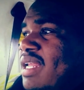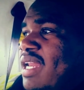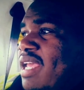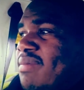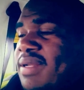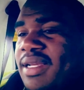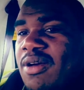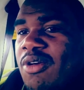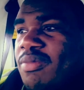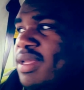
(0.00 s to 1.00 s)
enabling
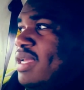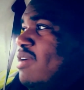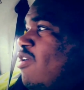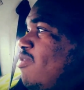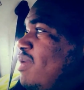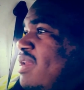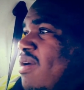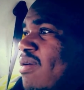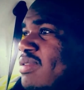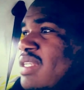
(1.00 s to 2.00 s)
Kobe, and Kobe
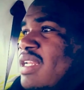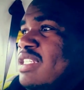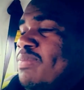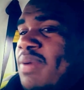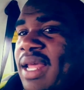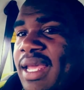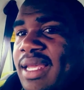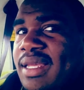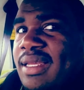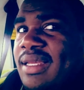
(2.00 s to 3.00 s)
knows that his
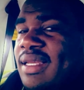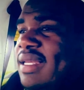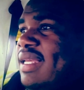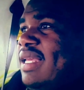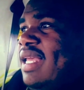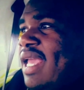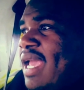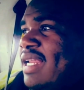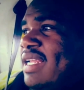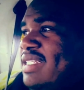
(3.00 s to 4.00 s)
play. He,
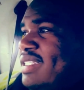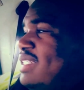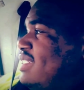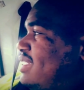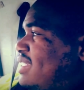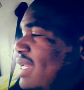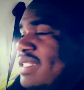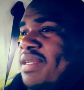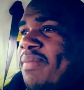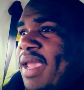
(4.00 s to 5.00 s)
he's an
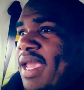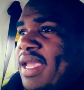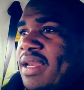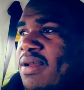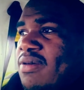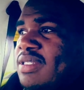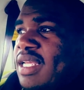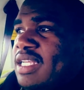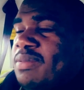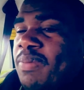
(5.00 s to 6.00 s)
intelligent man. He knows
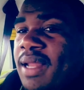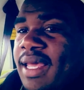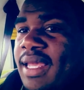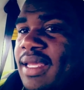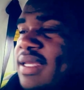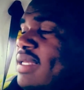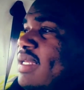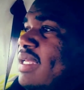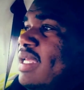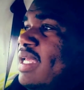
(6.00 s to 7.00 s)
that his play
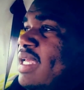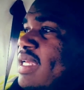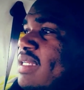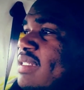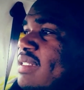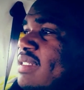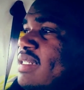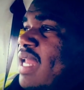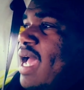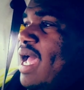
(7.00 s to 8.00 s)
is
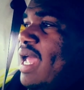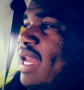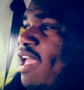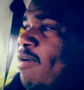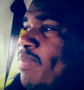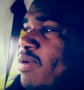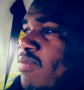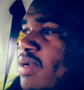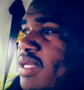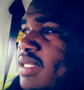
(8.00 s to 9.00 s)
not helping
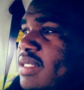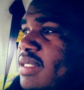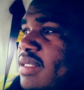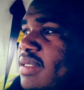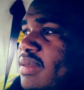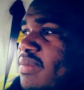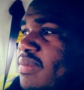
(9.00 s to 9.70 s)
the rookies.